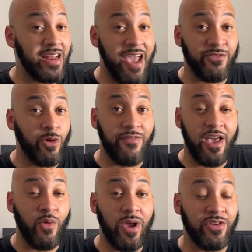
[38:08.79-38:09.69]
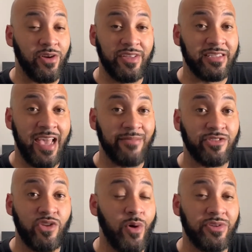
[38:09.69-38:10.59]
have to evaluate during these games. There's
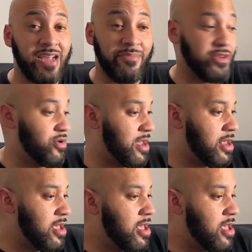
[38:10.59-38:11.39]
no other time to do it.